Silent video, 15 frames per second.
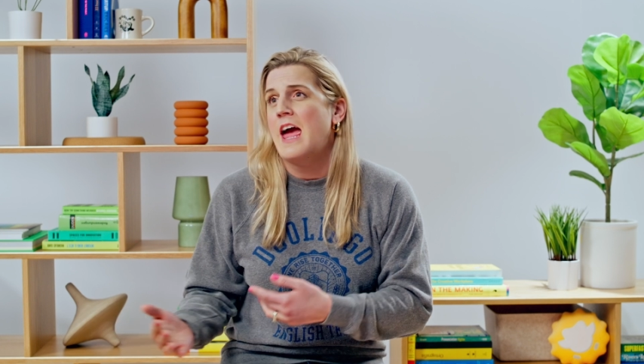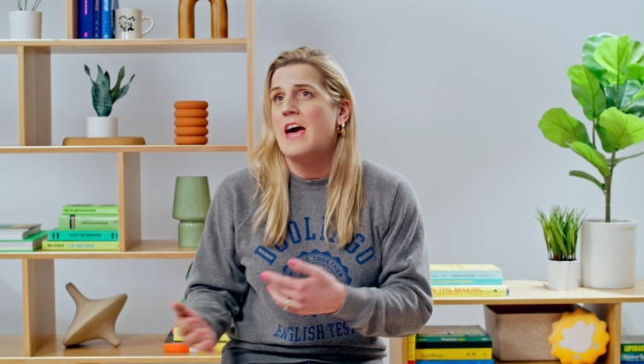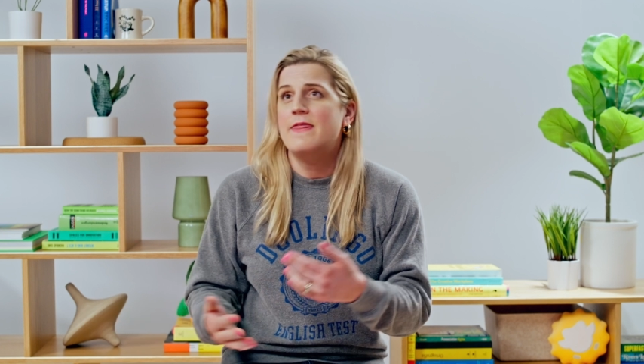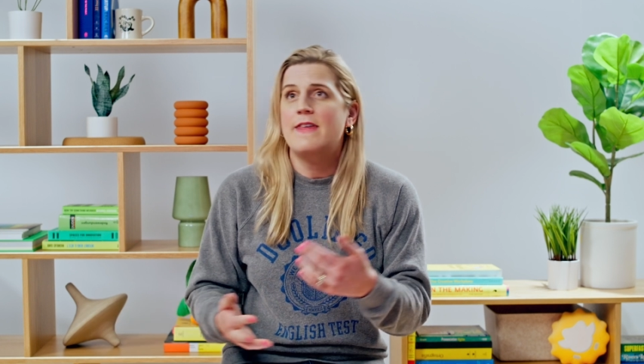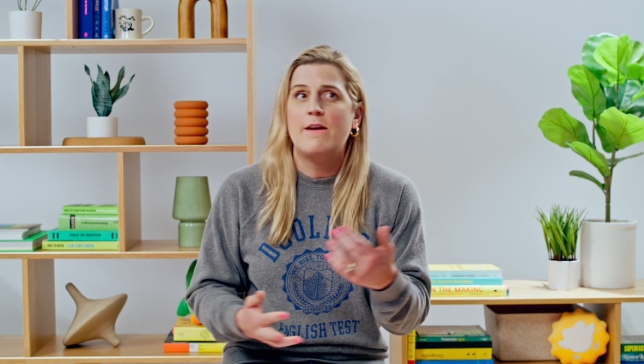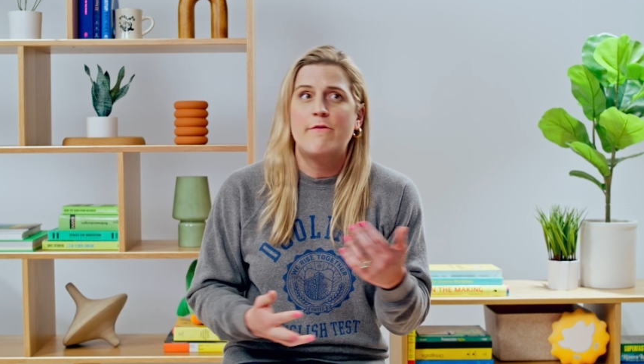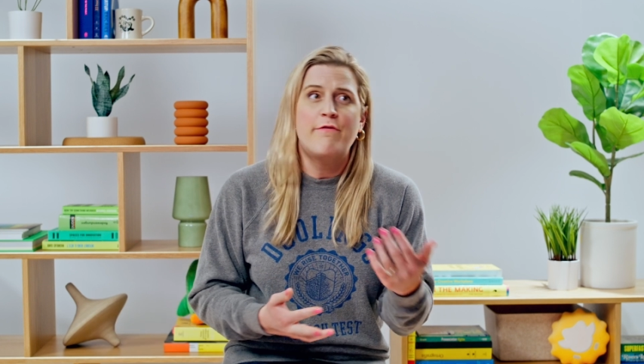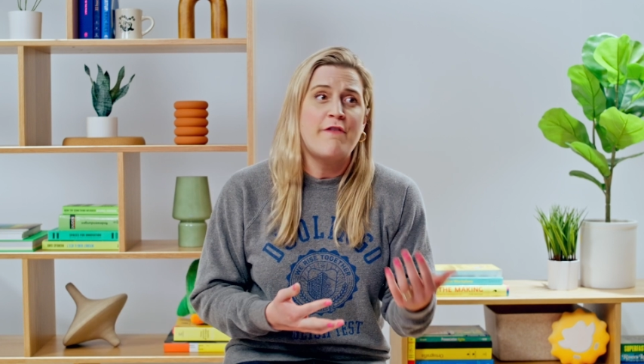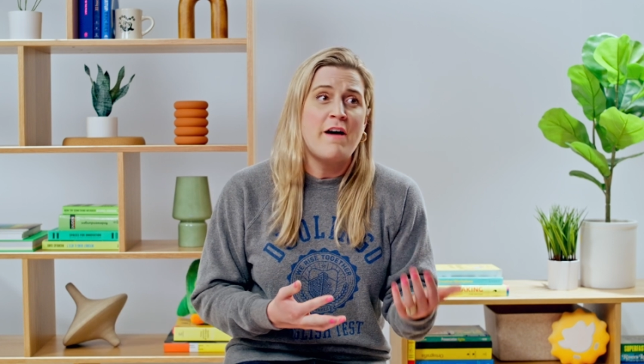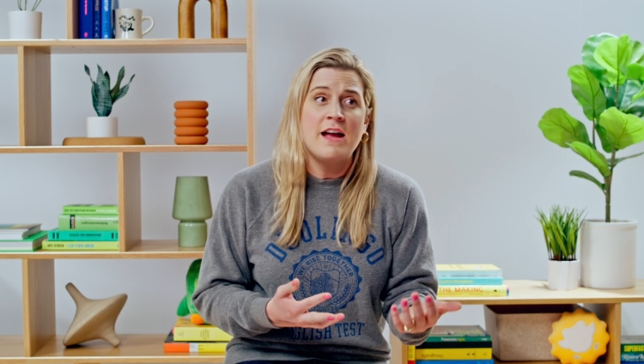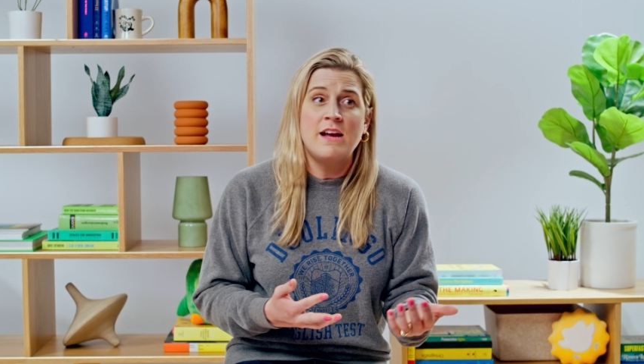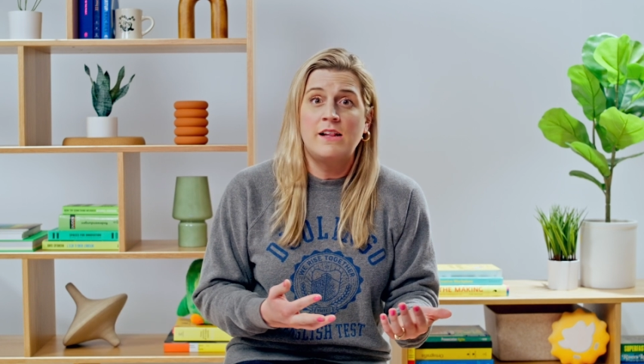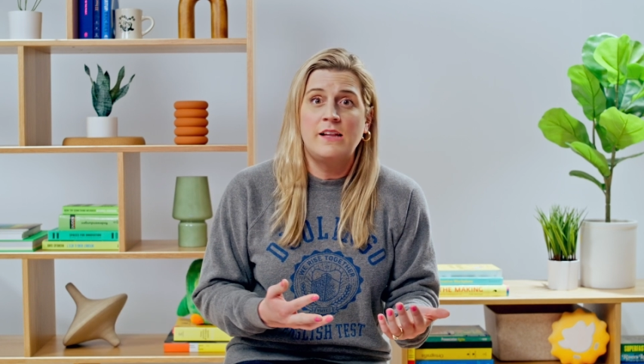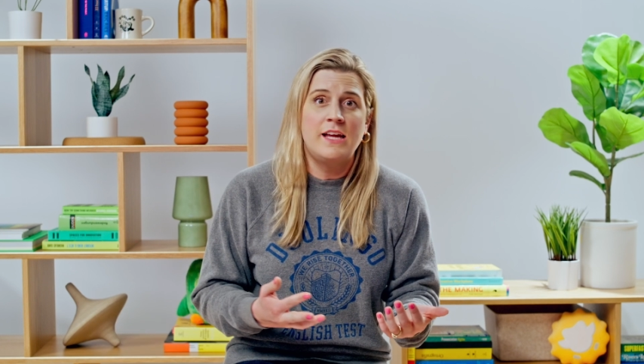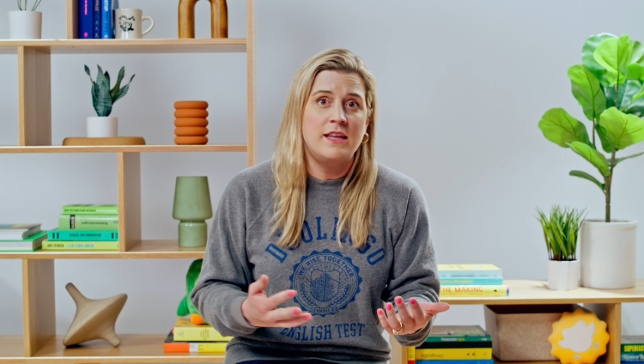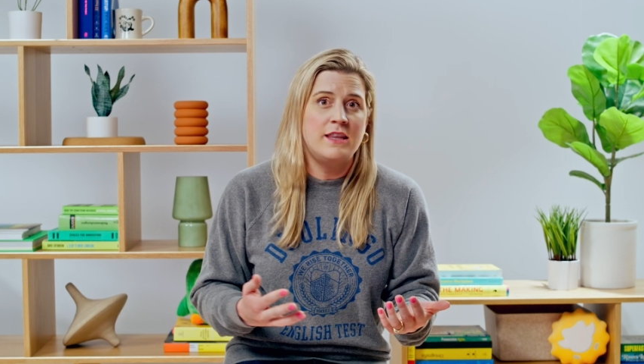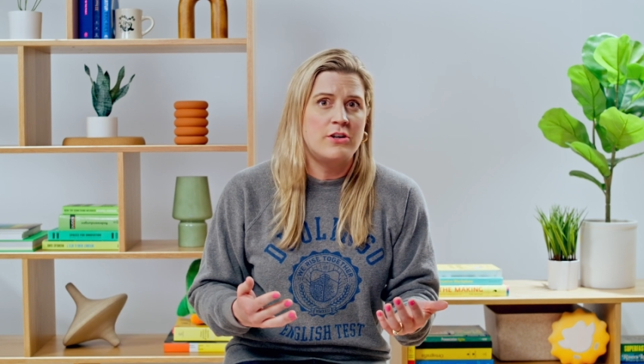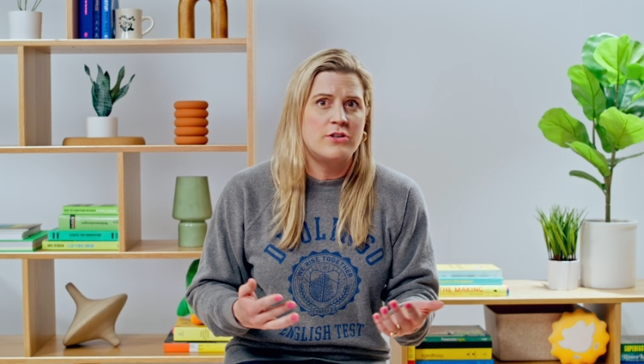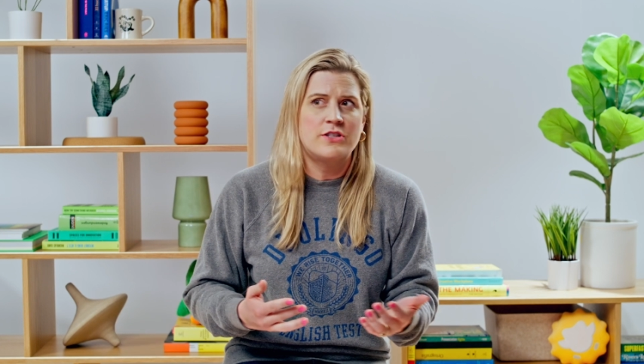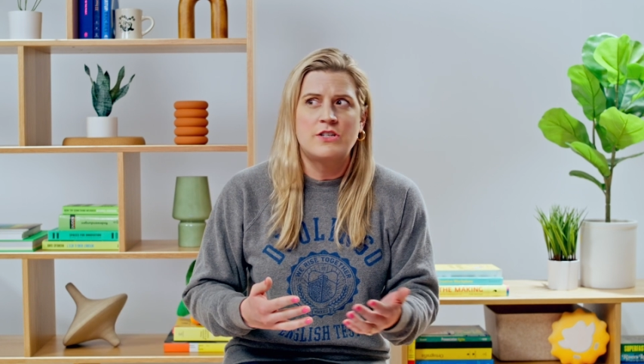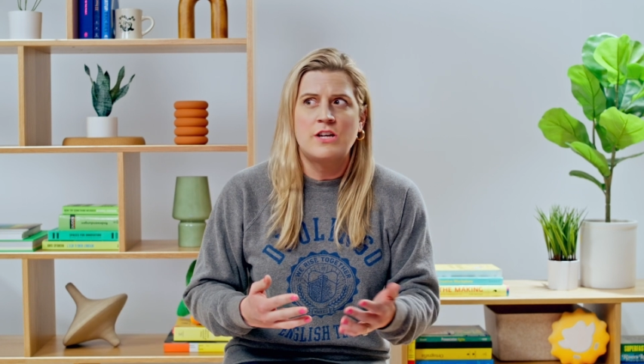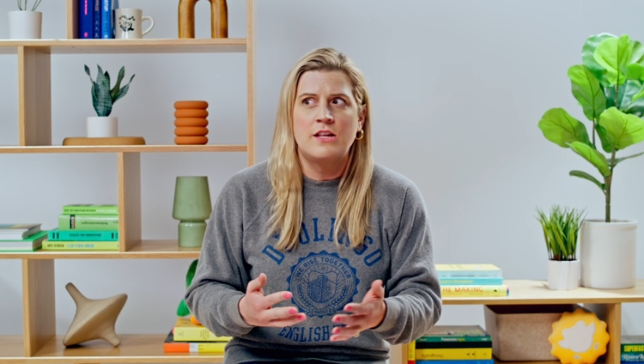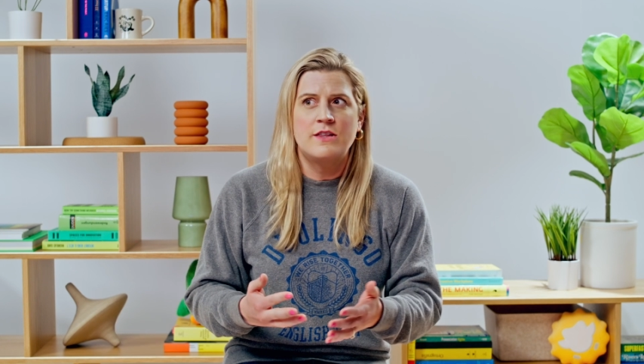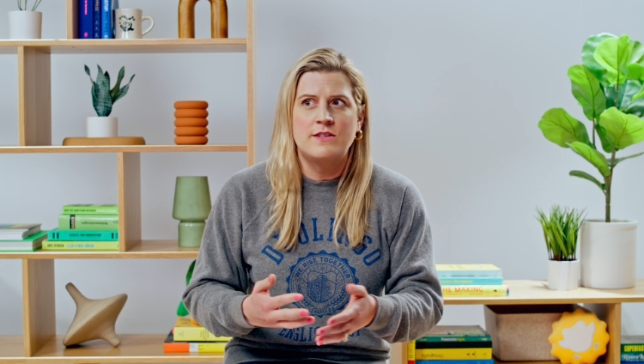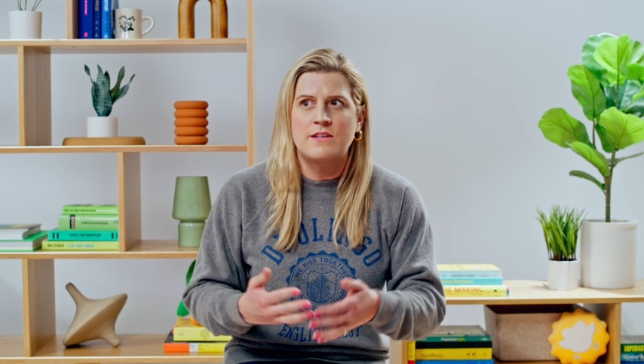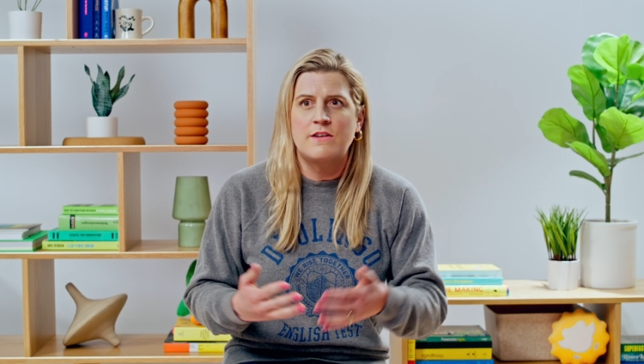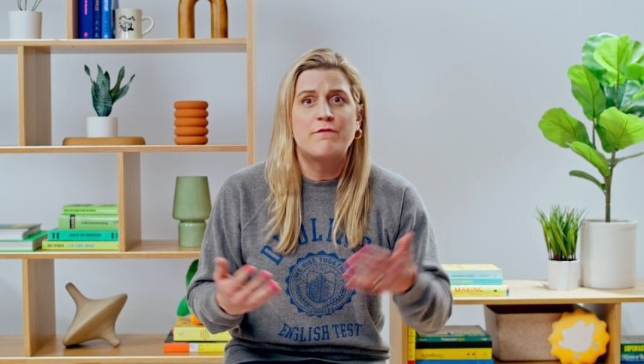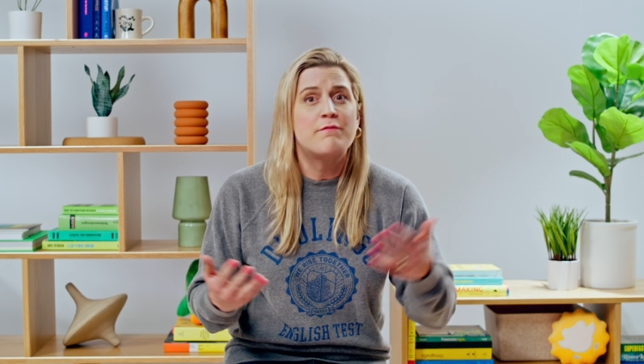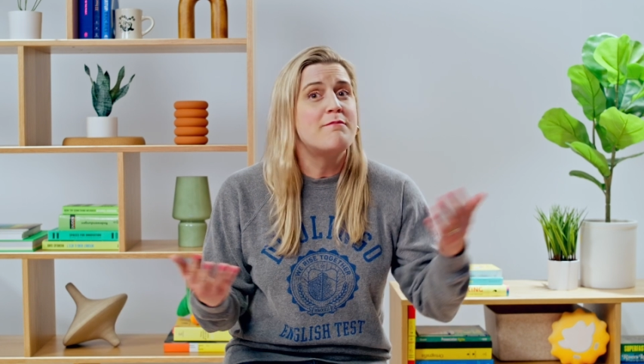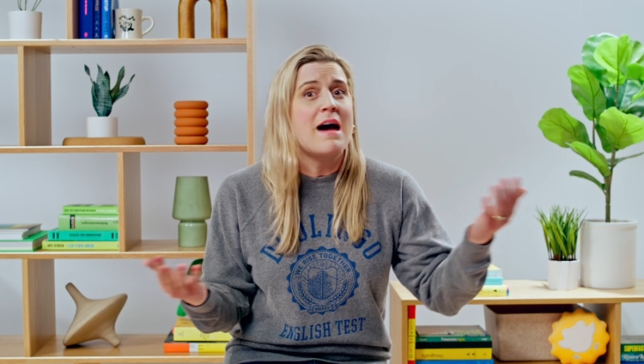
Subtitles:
And then finally, there's tons of